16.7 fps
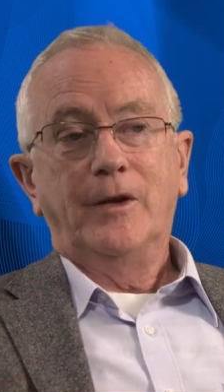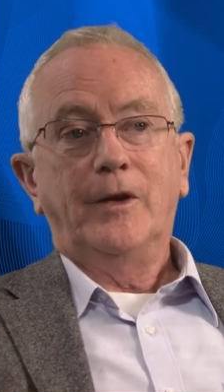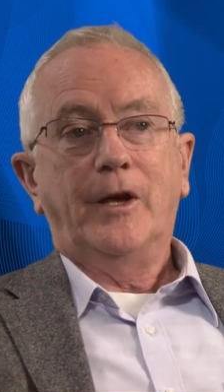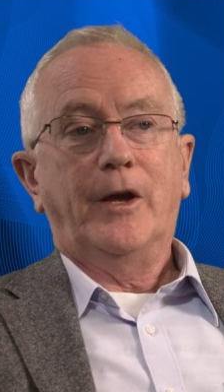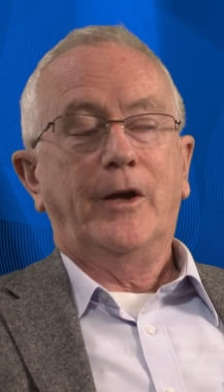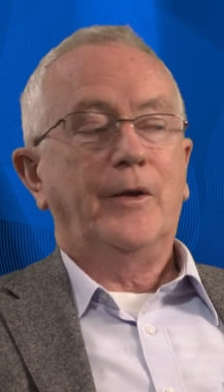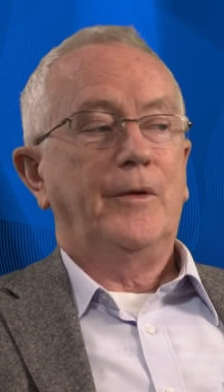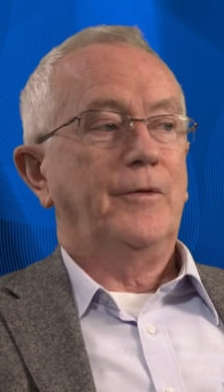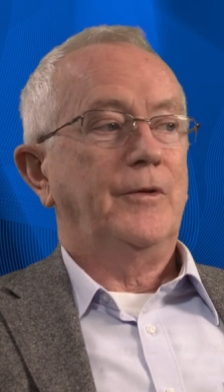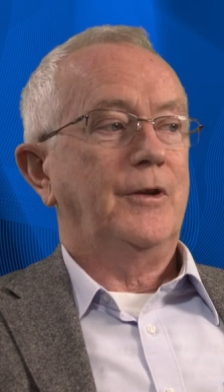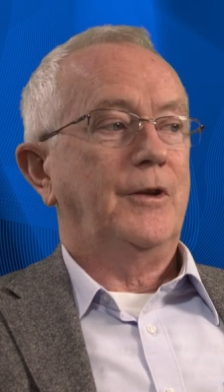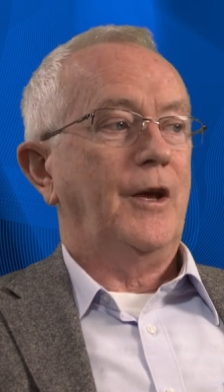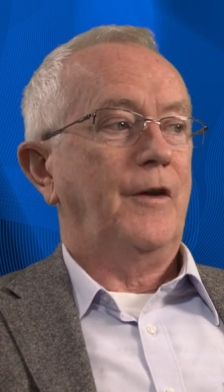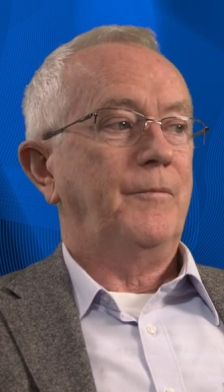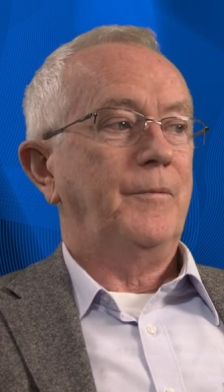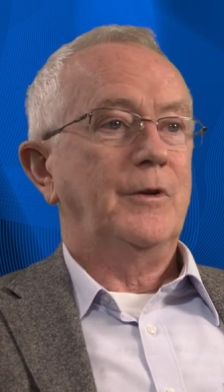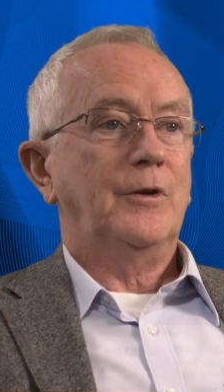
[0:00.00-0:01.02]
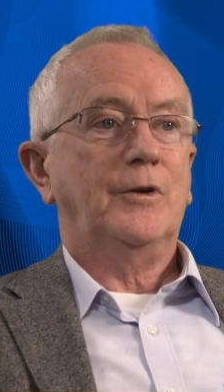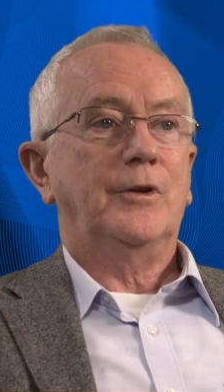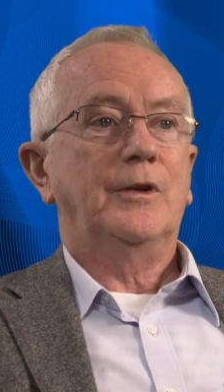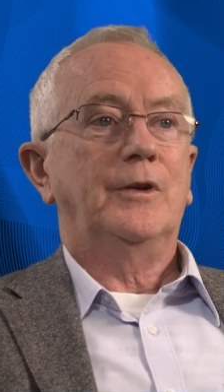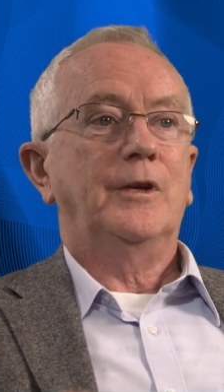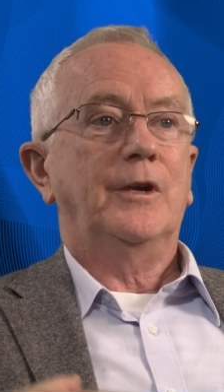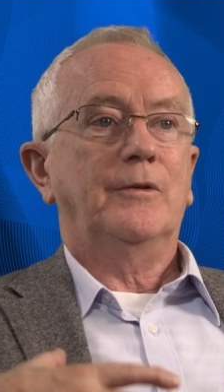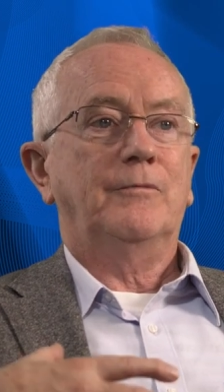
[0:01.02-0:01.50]
Uh, the government
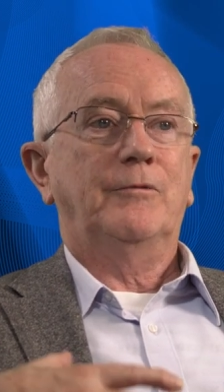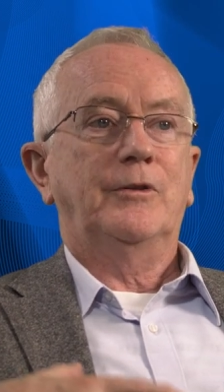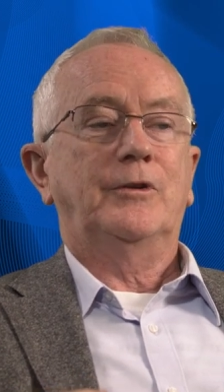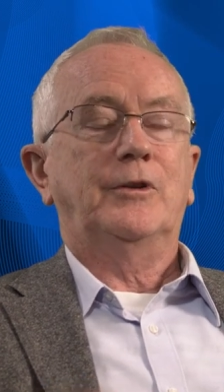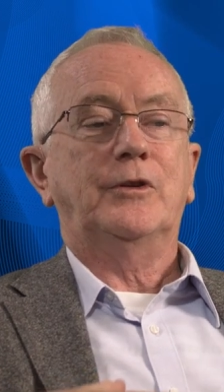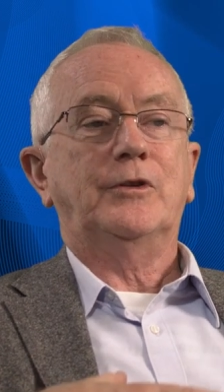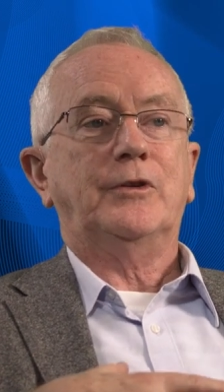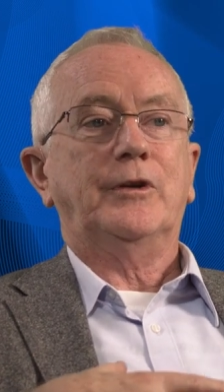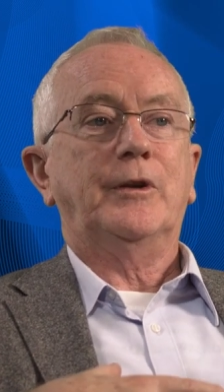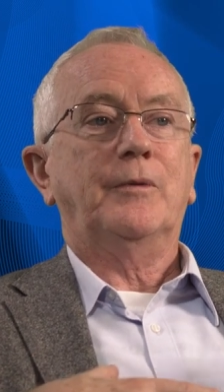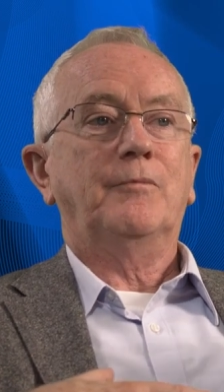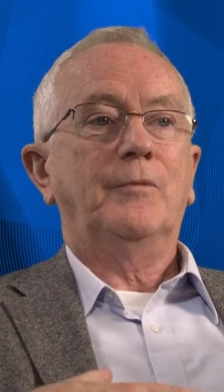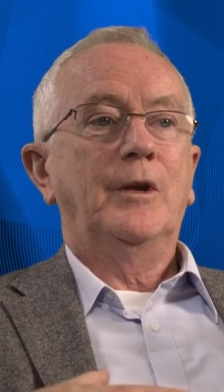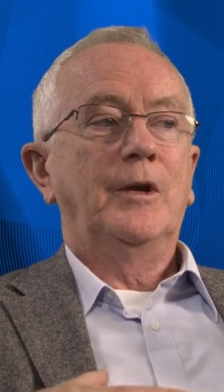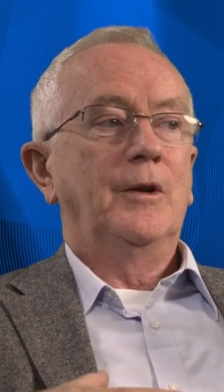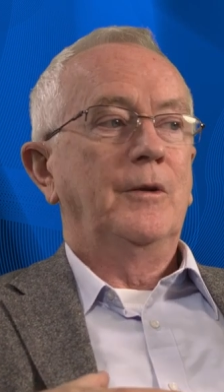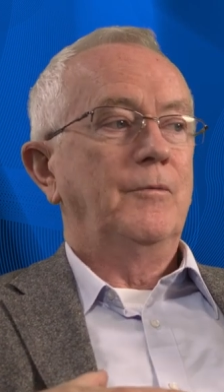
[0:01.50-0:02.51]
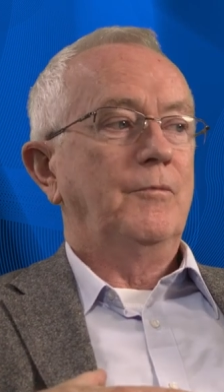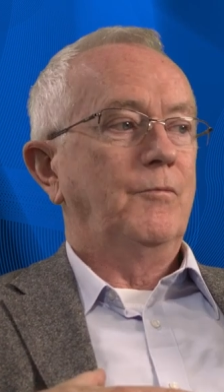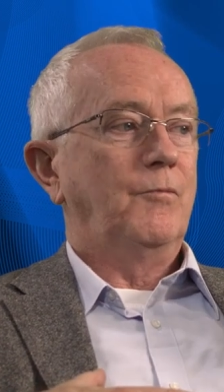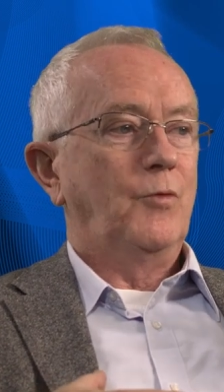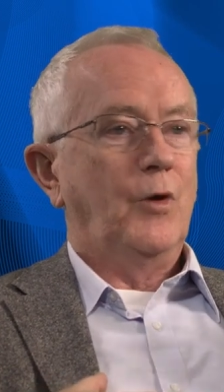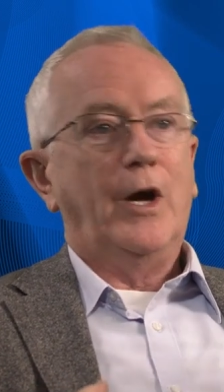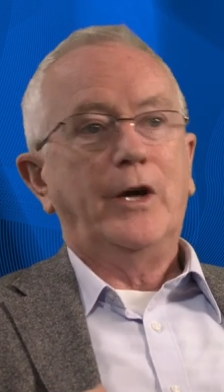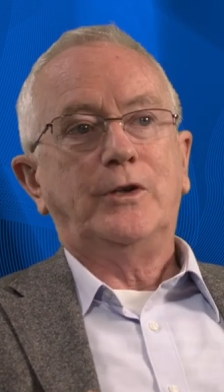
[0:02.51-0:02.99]
could literally
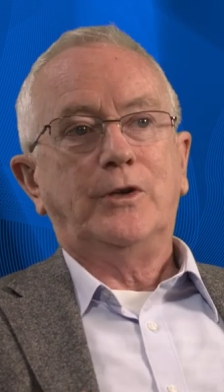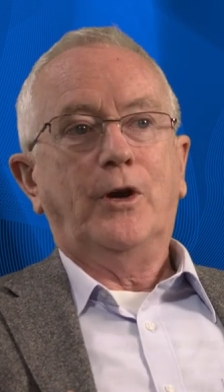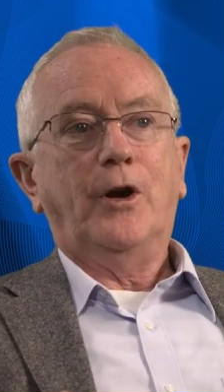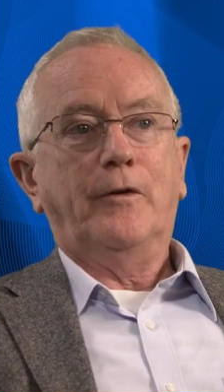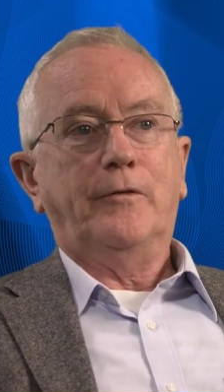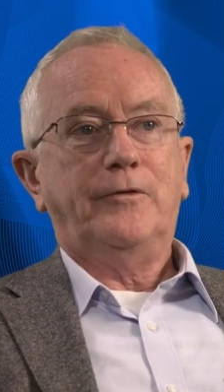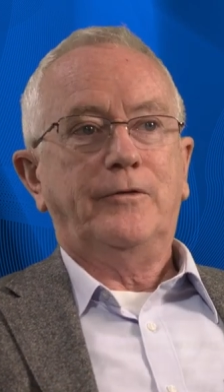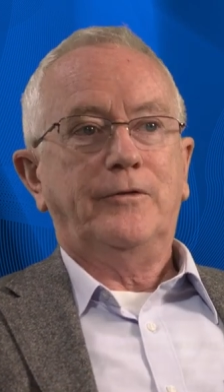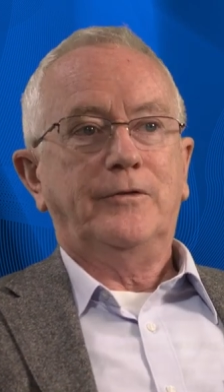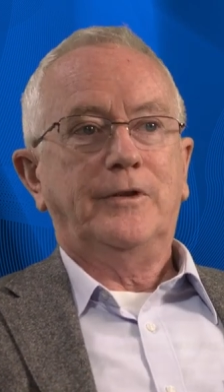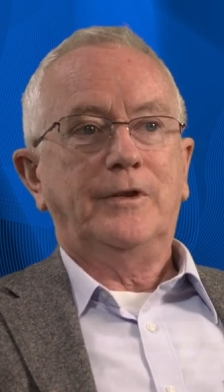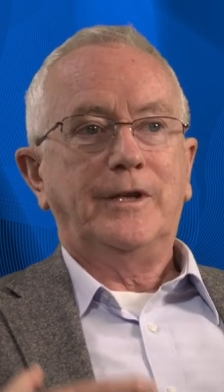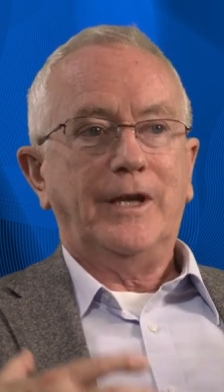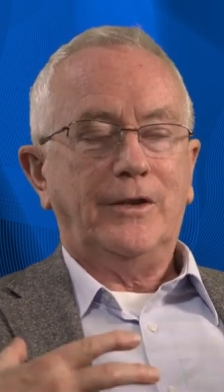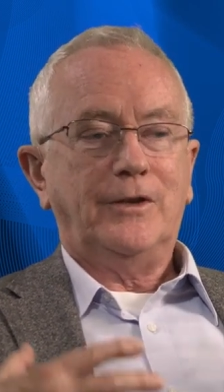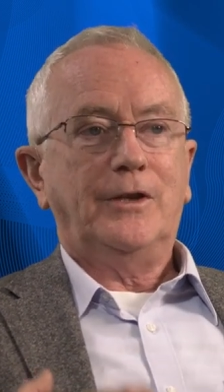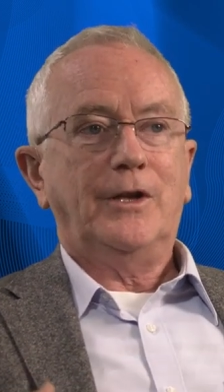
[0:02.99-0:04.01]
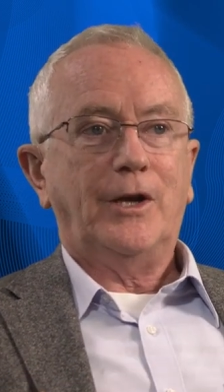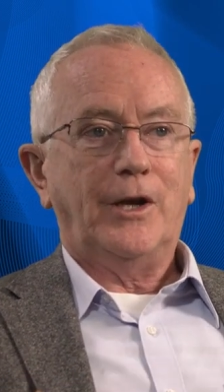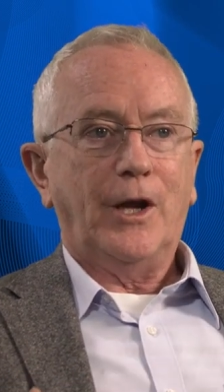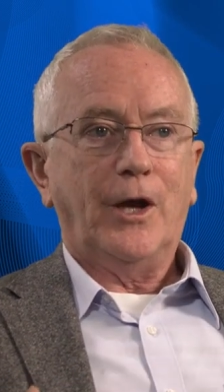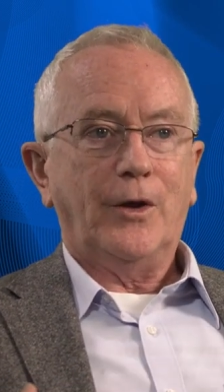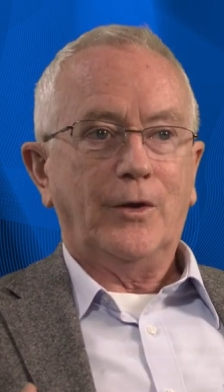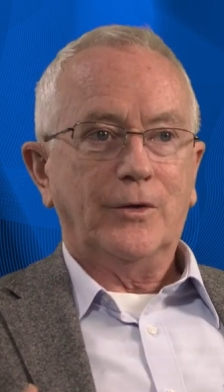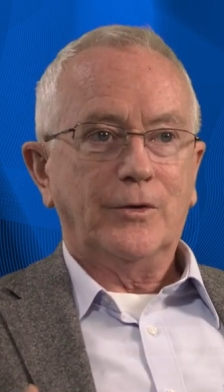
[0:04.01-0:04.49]
write off the debt that it
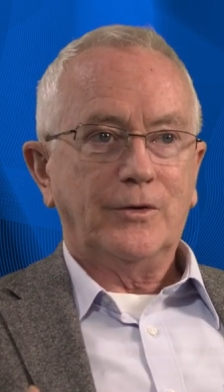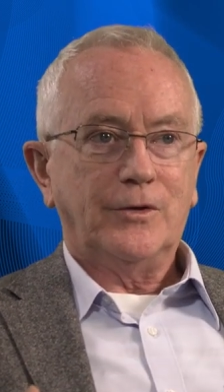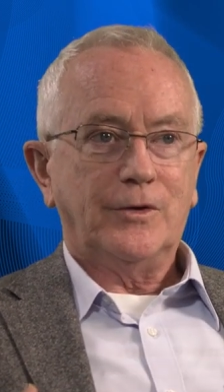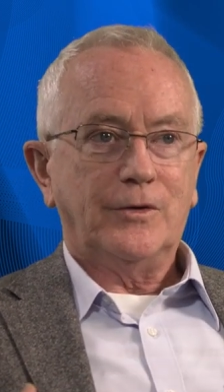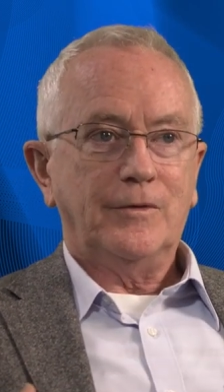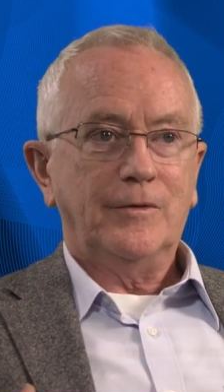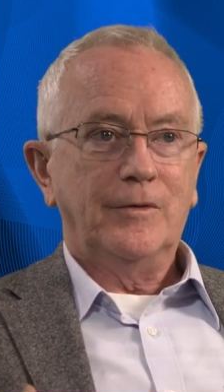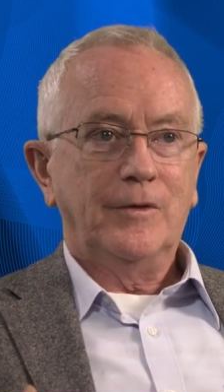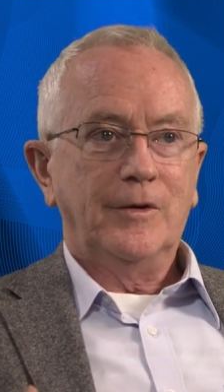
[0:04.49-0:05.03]
owes,